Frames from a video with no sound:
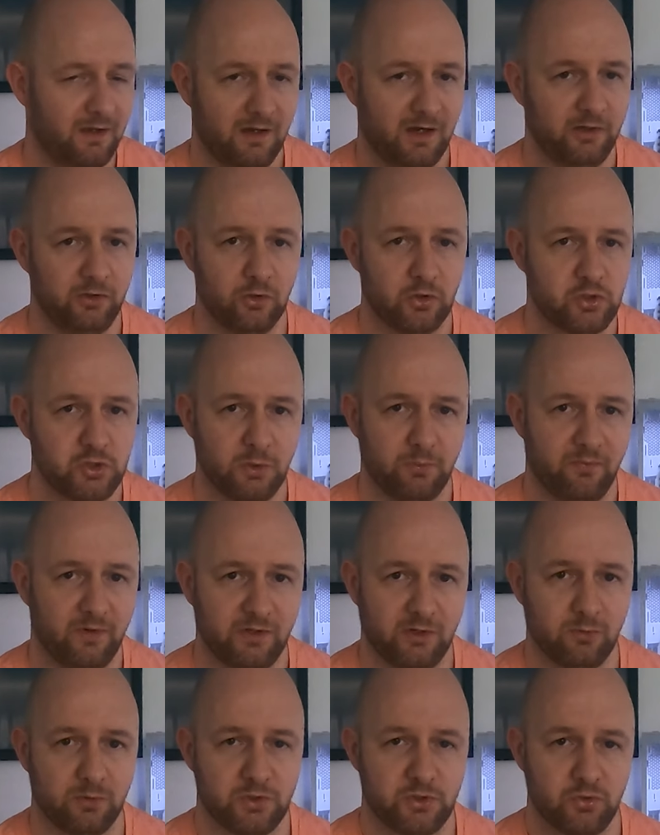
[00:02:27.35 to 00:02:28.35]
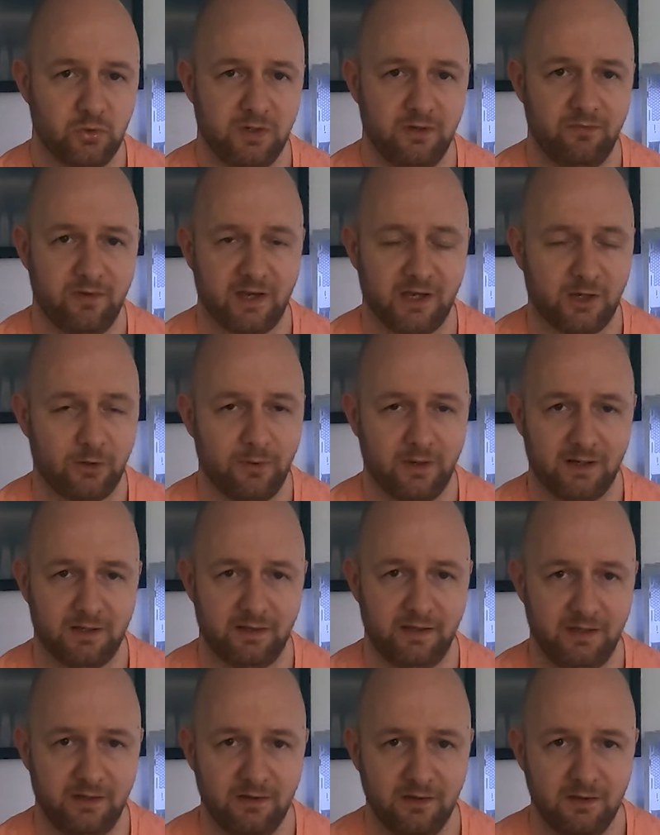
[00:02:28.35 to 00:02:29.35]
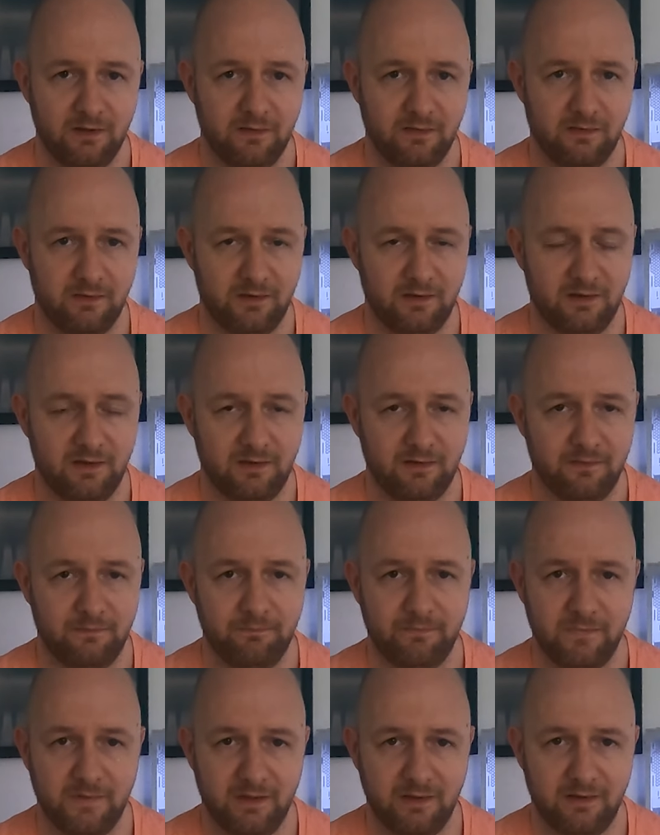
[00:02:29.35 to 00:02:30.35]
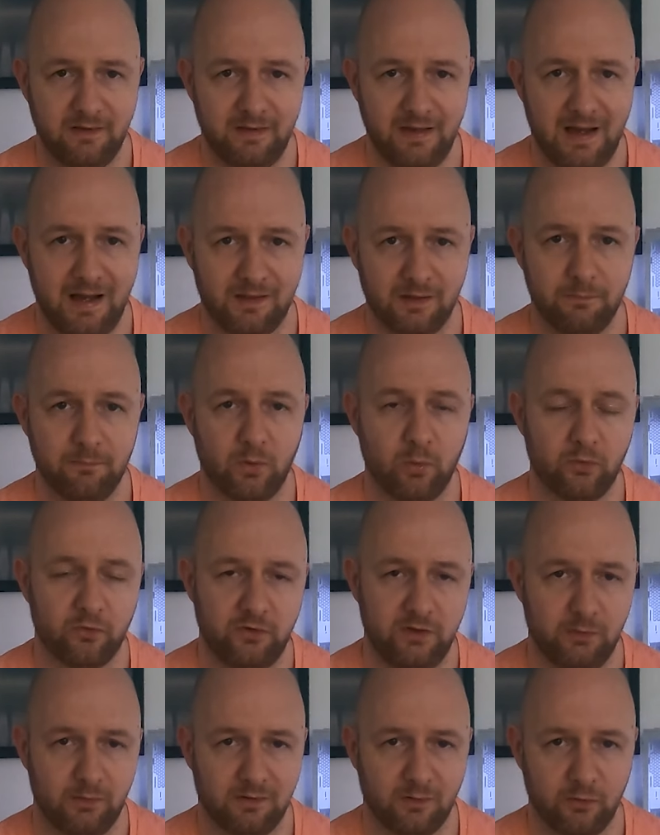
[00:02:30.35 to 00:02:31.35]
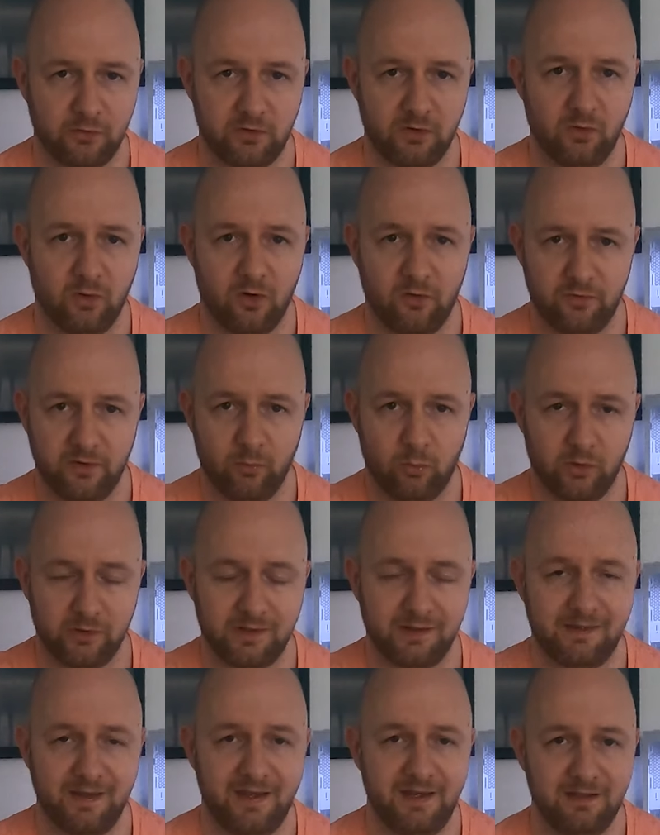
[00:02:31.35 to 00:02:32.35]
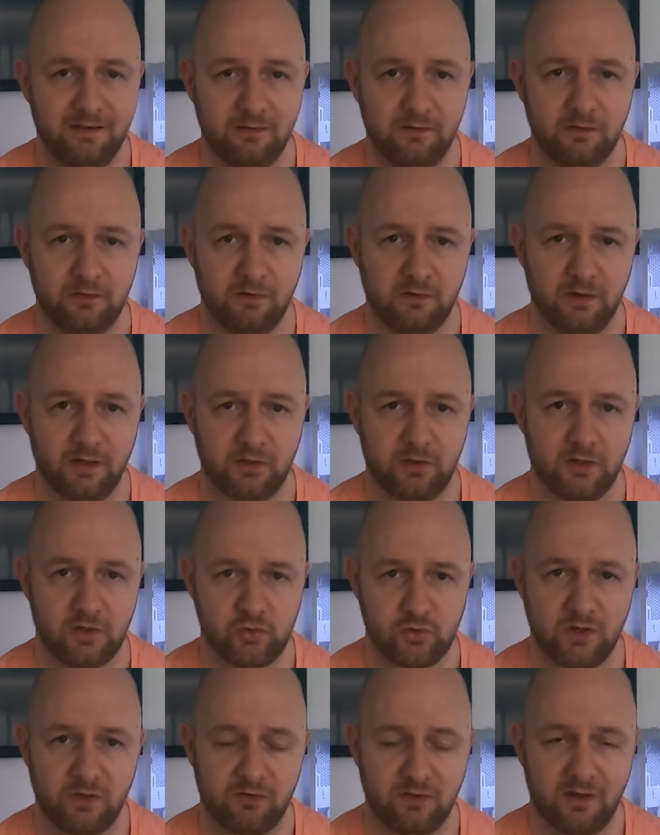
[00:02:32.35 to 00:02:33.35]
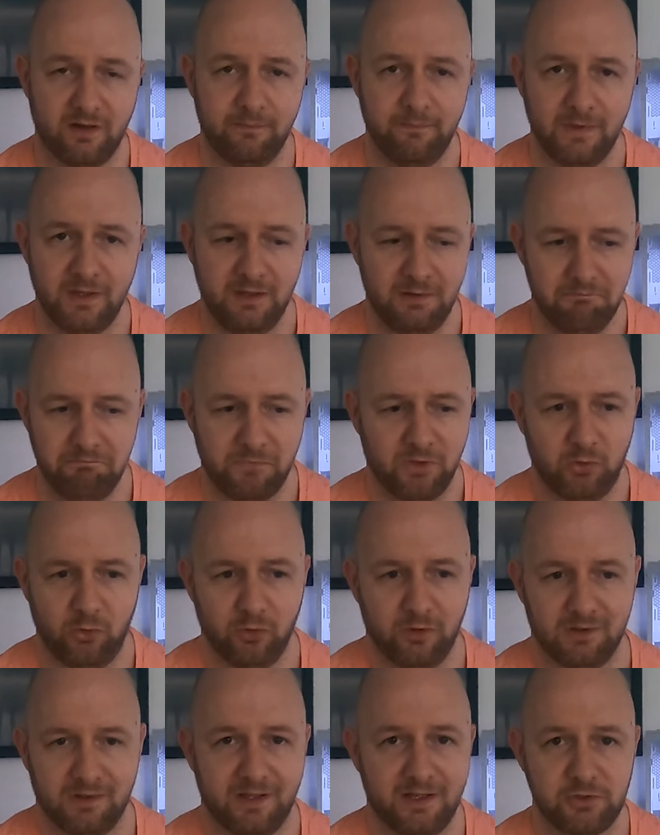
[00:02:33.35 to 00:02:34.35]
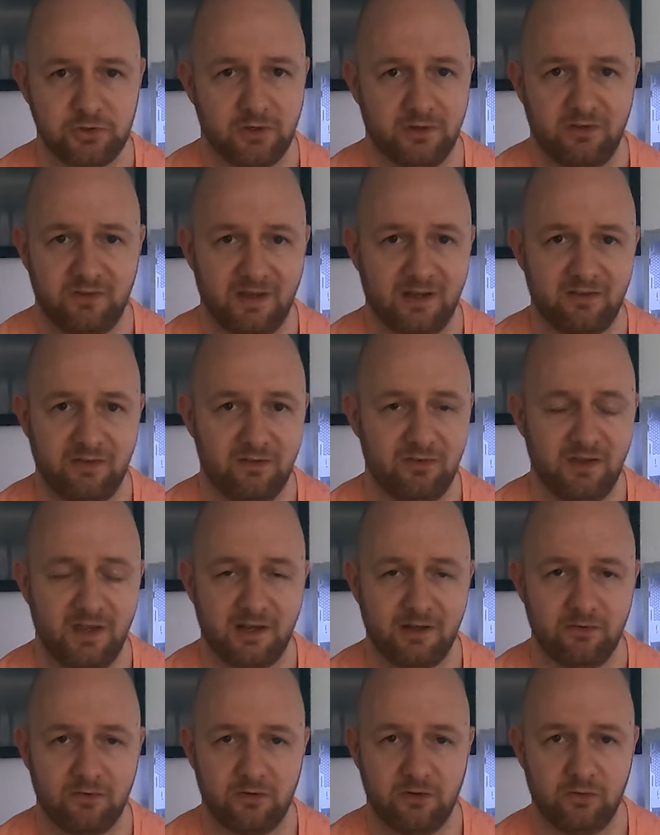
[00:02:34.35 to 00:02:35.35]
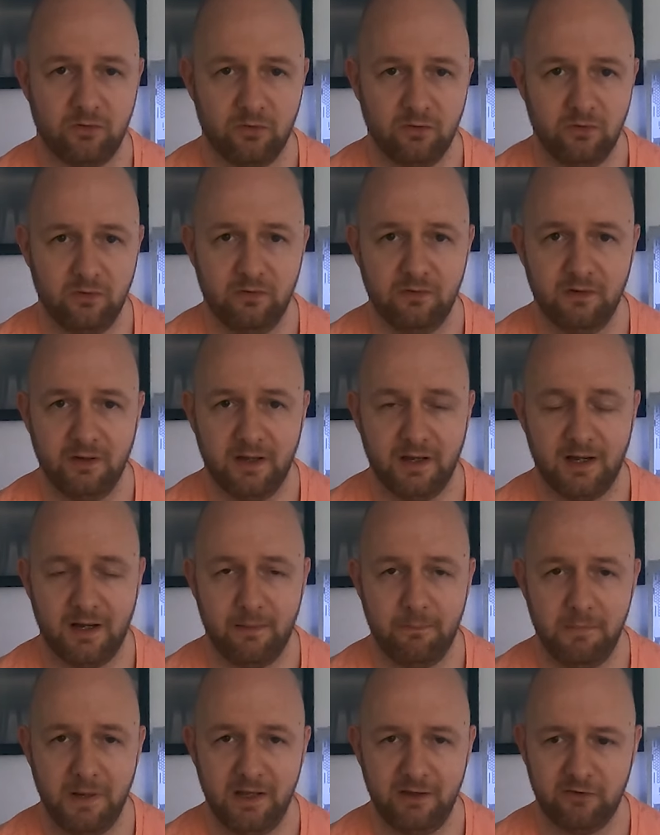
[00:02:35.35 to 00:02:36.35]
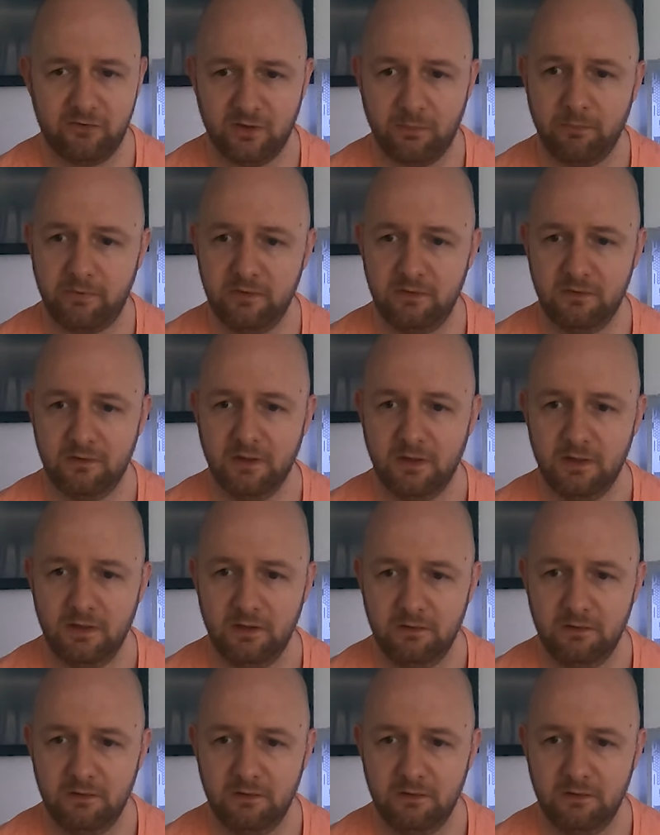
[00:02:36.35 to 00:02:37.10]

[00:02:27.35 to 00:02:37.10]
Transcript: a YouTube video would show you very quickly the Allen bolts that you would loosen off and what to tighten to address that. It took literally 60 seconds to do, and it's something